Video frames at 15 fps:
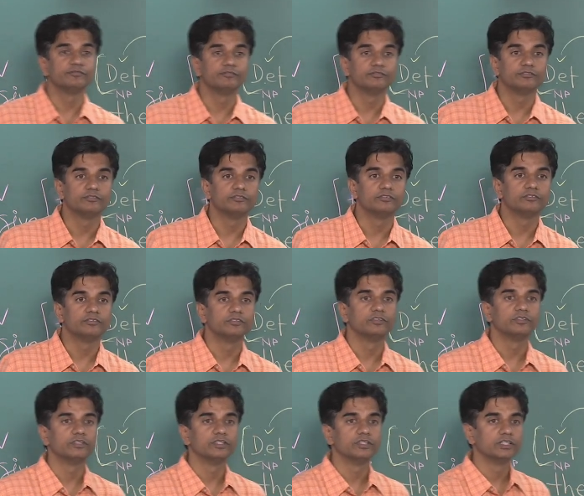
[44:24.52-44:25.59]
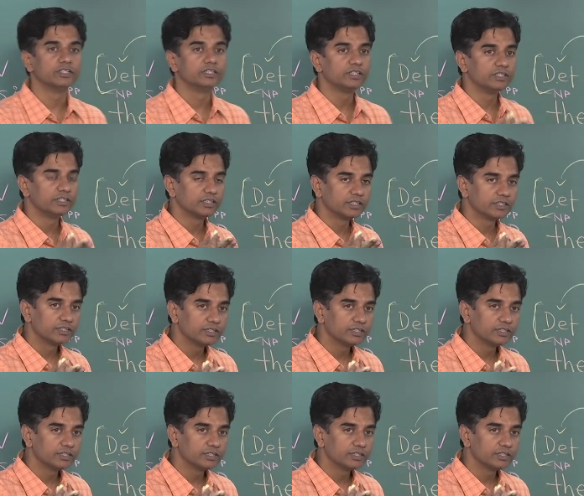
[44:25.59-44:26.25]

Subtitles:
[no speech]